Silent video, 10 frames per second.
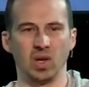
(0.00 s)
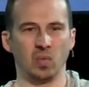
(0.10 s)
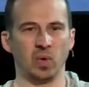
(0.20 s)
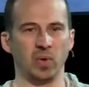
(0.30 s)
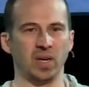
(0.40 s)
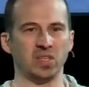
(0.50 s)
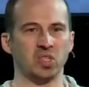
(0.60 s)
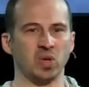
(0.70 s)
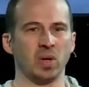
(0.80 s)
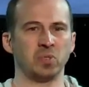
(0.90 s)
We read in
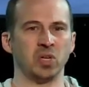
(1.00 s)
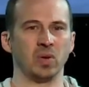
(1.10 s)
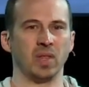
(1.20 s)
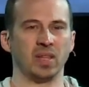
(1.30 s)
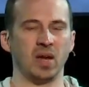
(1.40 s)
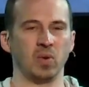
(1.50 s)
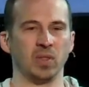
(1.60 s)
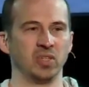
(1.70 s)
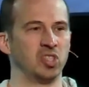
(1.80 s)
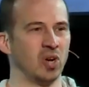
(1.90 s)
Scripture that they were
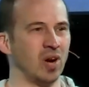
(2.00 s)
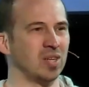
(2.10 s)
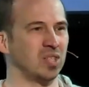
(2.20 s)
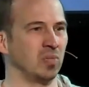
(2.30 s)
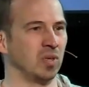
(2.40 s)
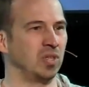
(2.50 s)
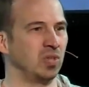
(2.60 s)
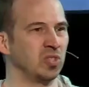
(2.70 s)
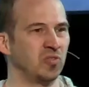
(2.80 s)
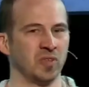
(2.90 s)
the jars that were
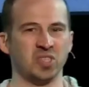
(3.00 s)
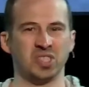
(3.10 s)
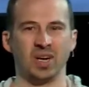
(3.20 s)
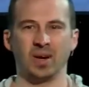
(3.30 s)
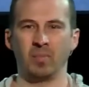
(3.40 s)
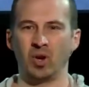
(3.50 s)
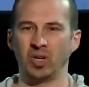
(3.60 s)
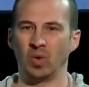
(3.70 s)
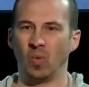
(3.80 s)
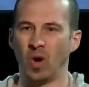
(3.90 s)
used for the
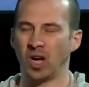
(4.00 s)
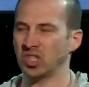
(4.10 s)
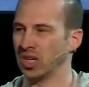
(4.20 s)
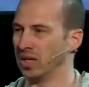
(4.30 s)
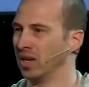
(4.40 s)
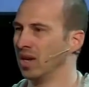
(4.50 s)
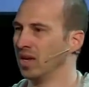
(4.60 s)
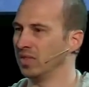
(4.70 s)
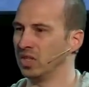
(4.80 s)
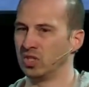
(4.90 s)
ceremonial washing
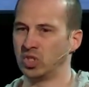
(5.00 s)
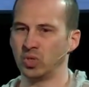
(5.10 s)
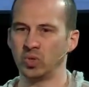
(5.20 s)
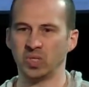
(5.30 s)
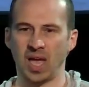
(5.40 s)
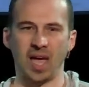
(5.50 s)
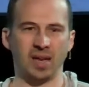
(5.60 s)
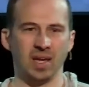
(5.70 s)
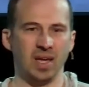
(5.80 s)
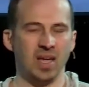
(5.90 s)
that the Jews had.
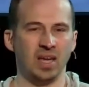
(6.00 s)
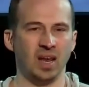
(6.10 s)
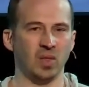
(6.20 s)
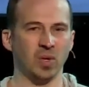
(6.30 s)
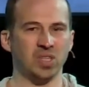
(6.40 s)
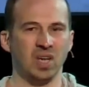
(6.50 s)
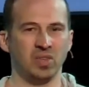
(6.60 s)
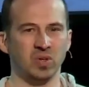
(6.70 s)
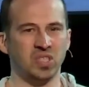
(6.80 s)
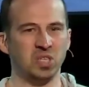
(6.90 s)
In other words,
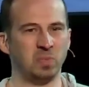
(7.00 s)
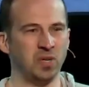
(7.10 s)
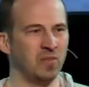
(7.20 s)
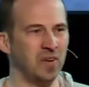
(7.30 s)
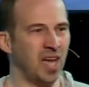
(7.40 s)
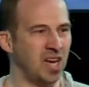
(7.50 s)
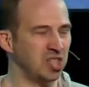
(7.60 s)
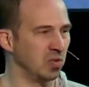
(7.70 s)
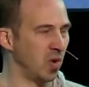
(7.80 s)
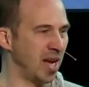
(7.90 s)
there's these
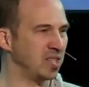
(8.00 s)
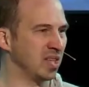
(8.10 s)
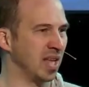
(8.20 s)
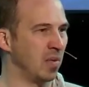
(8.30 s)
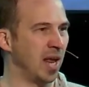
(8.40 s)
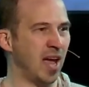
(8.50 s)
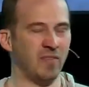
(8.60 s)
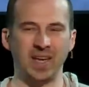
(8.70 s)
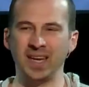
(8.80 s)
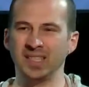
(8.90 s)
purification rites that they would have
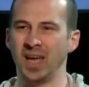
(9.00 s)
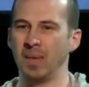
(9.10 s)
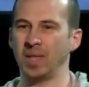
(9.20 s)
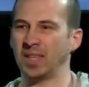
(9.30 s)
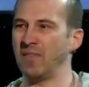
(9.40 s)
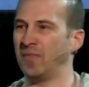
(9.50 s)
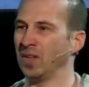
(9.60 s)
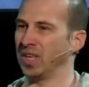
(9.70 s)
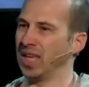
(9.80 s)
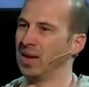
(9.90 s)
anytime that they felt
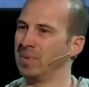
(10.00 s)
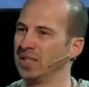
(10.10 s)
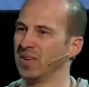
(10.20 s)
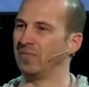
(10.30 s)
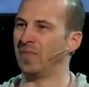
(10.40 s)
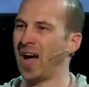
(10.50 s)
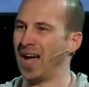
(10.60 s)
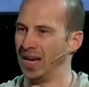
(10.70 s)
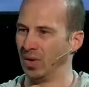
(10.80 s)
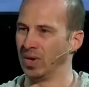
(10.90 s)
that they had been
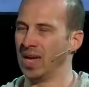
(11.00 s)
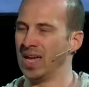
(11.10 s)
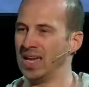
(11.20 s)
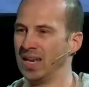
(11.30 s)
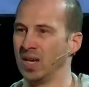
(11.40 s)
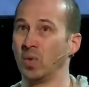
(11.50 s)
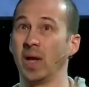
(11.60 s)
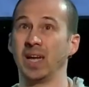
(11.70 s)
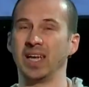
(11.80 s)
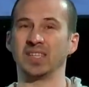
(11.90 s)
defiled in any way
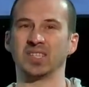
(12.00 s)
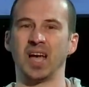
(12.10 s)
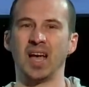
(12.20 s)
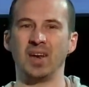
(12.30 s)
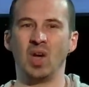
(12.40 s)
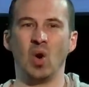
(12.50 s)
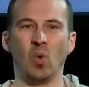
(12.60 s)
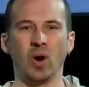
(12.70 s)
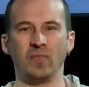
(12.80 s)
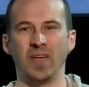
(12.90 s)
against God,
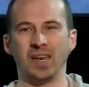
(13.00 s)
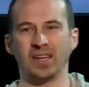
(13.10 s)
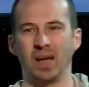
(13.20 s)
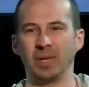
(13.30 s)
or if they had come